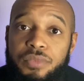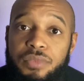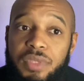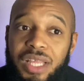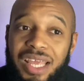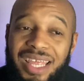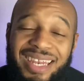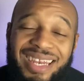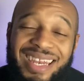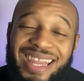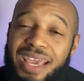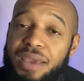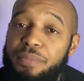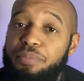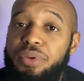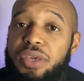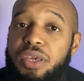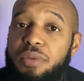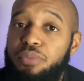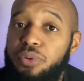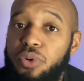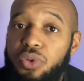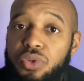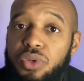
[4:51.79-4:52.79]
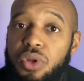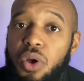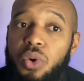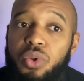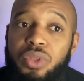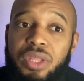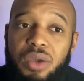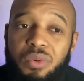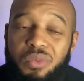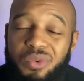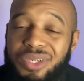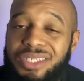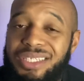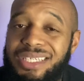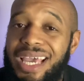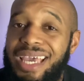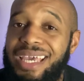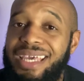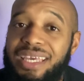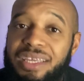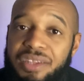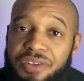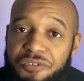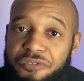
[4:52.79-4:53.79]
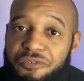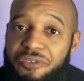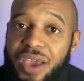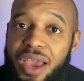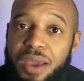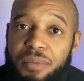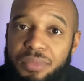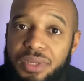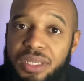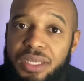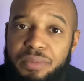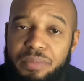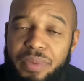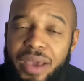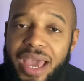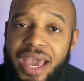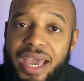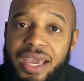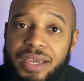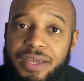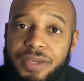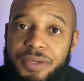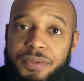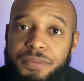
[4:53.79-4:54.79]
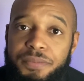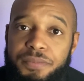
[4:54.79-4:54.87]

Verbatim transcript: And let people know that we're taking the family back.